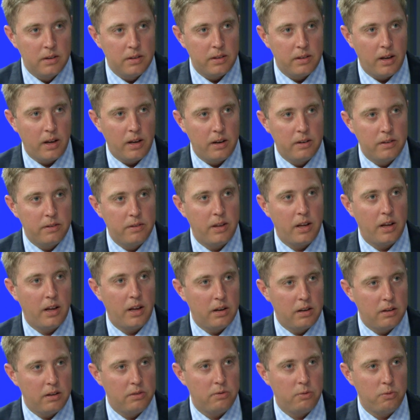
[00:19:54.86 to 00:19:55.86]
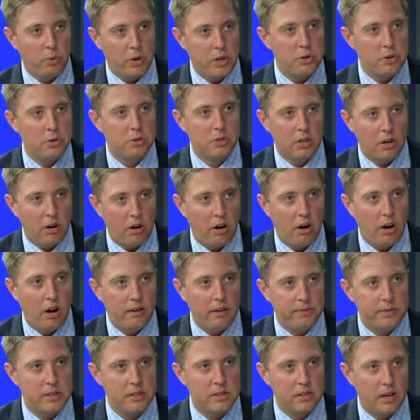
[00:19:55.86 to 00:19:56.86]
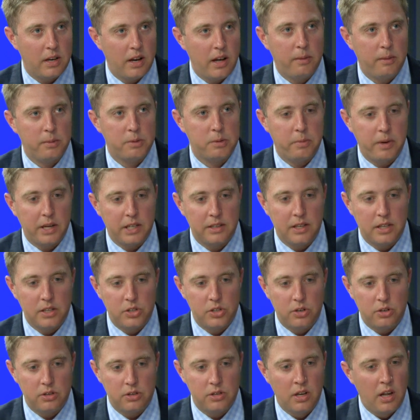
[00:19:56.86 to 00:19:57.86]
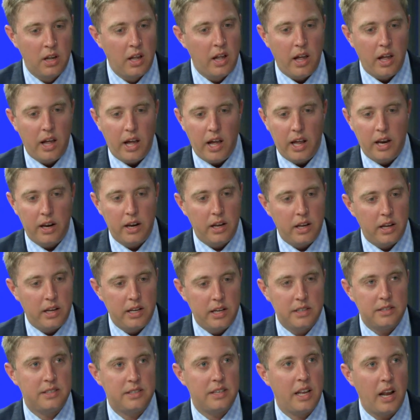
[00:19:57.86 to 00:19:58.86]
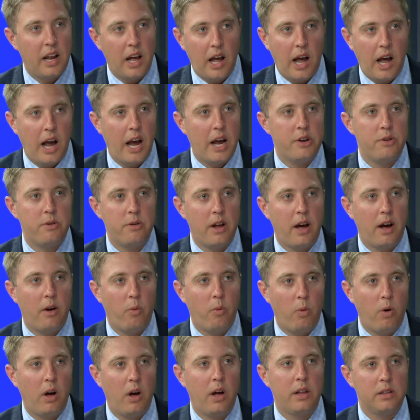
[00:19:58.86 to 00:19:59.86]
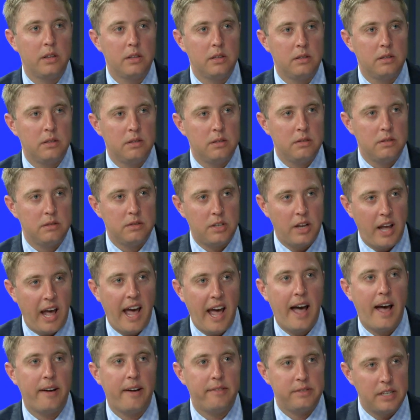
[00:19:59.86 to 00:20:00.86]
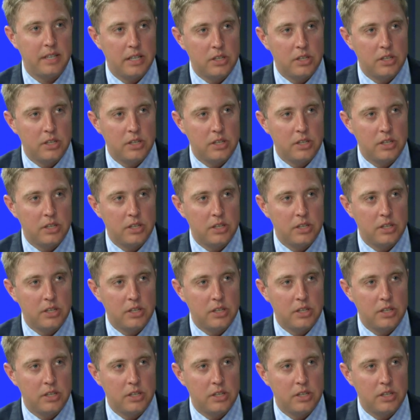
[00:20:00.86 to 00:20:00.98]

that, okay. that we use in our office and helps make dentures. And he'd said, I do not want to have